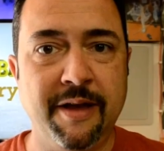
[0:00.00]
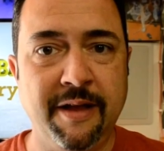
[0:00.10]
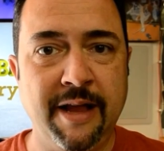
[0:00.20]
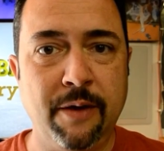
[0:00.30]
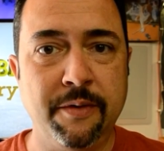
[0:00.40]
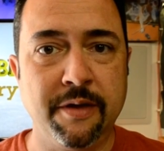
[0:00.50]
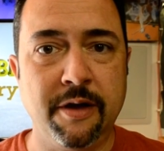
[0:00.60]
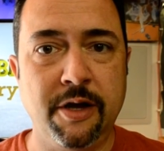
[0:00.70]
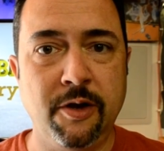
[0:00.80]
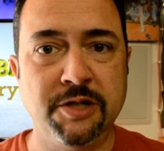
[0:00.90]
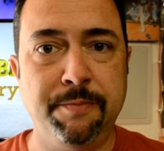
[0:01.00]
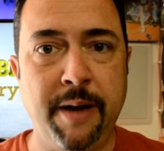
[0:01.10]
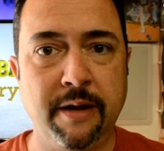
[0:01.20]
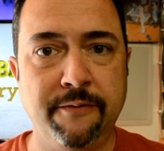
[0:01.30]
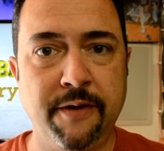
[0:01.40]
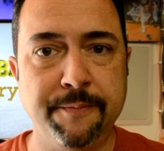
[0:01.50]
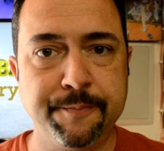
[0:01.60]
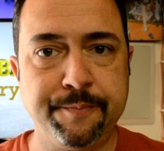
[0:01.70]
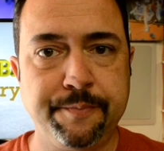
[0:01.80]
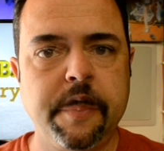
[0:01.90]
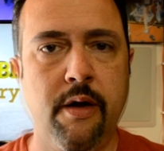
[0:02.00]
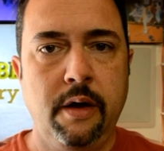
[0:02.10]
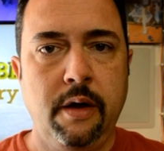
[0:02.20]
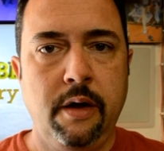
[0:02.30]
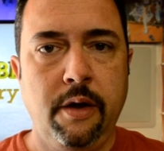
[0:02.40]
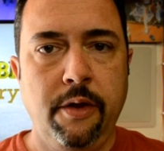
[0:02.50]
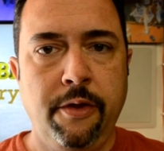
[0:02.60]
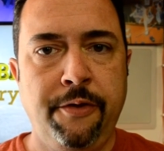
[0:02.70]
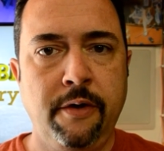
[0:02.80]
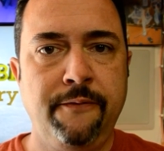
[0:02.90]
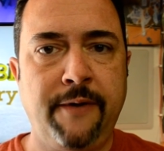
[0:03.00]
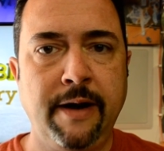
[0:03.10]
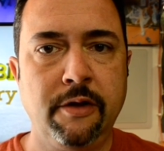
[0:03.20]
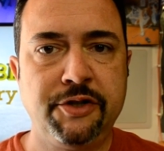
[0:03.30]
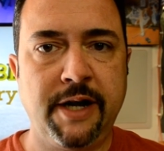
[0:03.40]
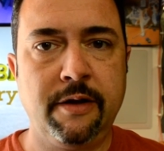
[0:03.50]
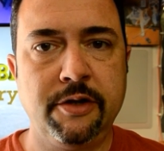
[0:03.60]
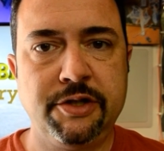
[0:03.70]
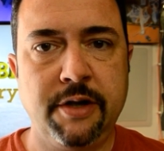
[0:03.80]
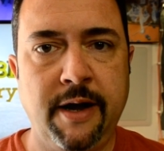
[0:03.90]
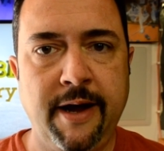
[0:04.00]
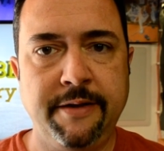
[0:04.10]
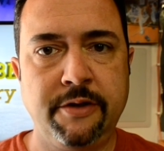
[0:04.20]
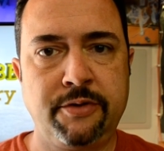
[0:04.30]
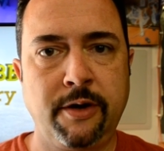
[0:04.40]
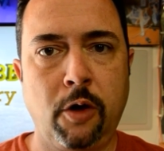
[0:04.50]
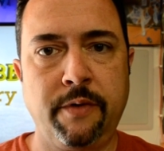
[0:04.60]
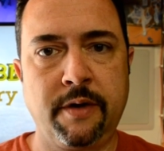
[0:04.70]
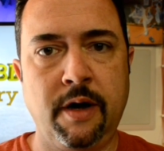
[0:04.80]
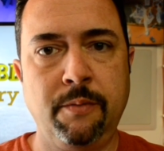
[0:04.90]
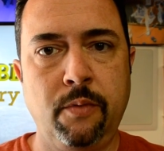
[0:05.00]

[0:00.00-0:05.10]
and that was a huge benefit. The third and final challenge I had to try to overcome